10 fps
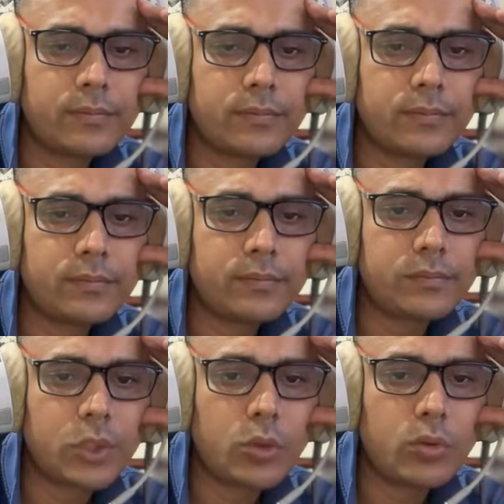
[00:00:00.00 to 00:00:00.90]

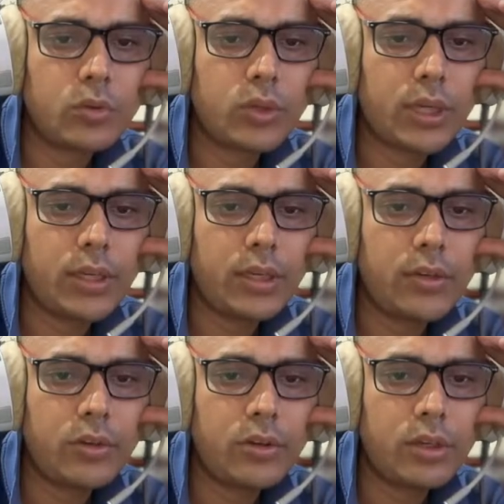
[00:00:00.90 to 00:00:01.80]
No, so I did
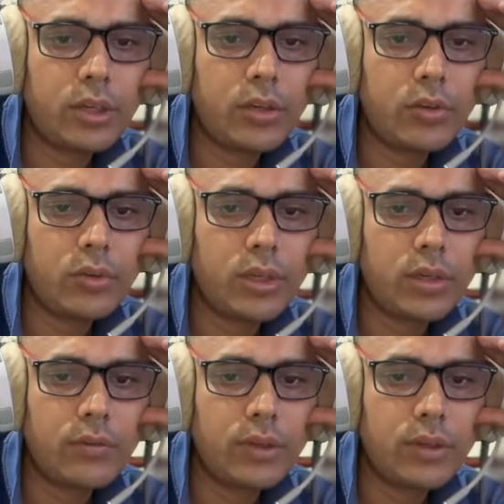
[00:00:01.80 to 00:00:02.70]
not need to
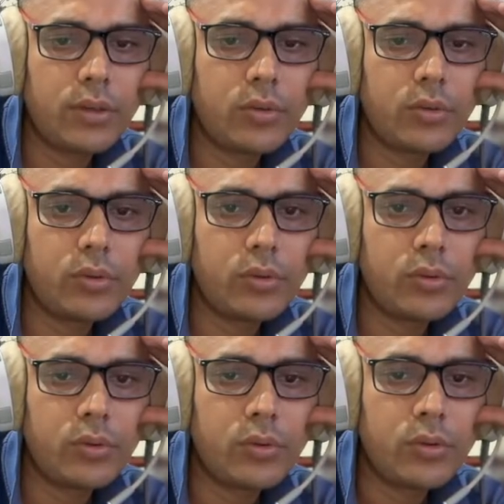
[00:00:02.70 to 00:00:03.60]
give it to
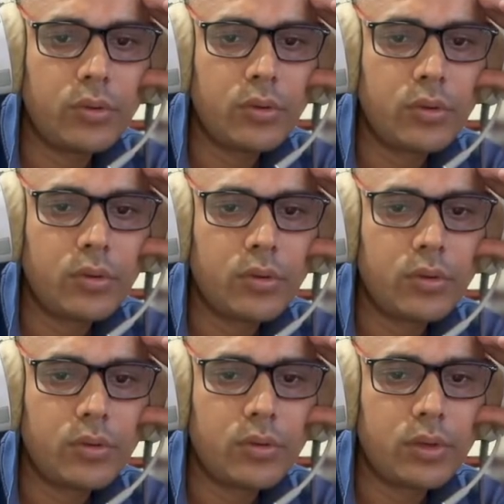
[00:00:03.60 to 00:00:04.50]

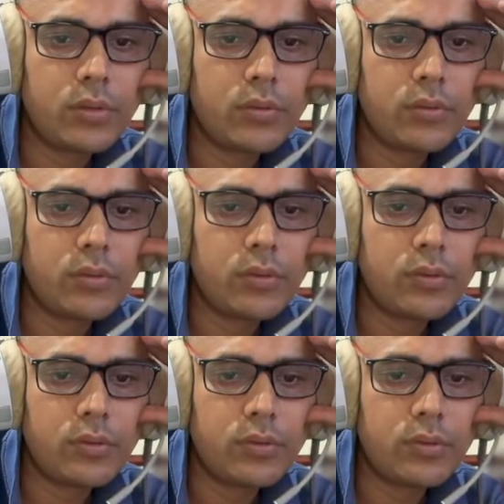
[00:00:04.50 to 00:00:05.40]
give
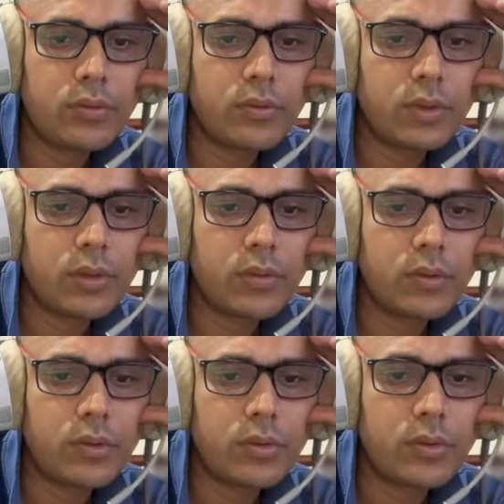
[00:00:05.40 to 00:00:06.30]
it
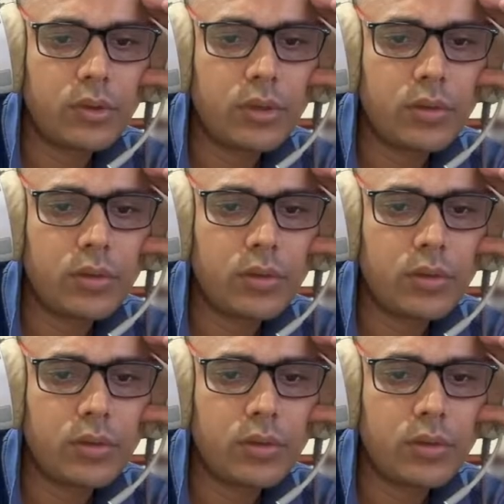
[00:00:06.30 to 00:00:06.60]
to